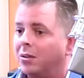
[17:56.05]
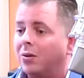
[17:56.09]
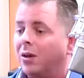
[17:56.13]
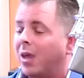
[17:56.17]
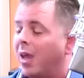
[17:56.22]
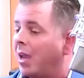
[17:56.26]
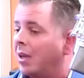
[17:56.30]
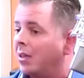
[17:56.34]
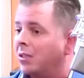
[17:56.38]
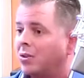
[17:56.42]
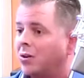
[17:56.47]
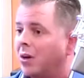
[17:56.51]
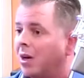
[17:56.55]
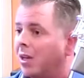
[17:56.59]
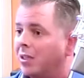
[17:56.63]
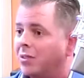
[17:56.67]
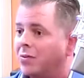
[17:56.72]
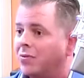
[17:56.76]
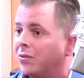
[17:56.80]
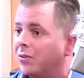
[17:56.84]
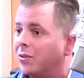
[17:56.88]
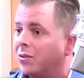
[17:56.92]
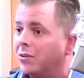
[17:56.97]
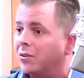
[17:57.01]
you can't
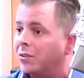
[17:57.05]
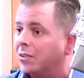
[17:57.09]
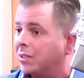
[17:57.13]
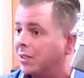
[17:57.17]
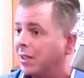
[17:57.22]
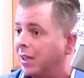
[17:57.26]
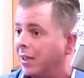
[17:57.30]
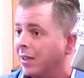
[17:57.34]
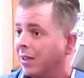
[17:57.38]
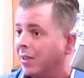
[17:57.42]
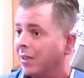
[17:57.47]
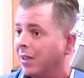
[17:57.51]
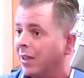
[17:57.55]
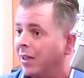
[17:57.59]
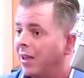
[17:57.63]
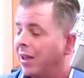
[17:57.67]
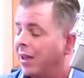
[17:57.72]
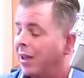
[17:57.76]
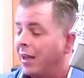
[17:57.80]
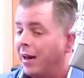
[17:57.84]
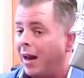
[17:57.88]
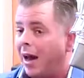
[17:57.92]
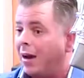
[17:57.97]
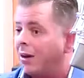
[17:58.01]
transfer skill.
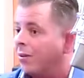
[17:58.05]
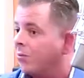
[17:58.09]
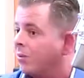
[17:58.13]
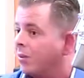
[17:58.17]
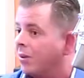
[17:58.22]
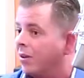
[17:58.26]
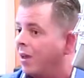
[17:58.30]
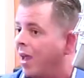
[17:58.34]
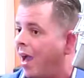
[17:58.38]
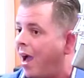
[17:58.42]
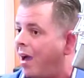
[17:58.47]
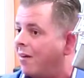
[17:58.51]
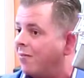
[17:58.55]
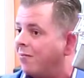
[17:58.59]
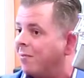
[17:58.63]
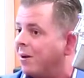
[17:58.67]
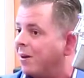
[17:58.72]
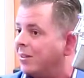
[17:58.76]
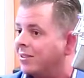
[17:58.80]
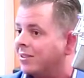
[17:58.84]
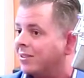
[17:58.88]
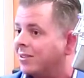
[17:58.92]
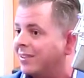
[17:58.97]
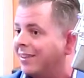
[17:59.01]
And I don't really have
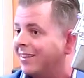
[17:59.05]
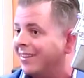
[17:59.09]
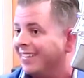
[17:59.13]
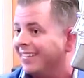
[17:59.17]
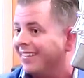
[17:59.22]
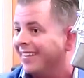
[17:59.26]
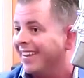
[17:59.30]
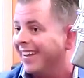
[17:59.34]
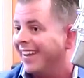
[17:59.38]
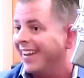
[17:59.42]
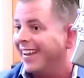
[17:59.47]
much skill.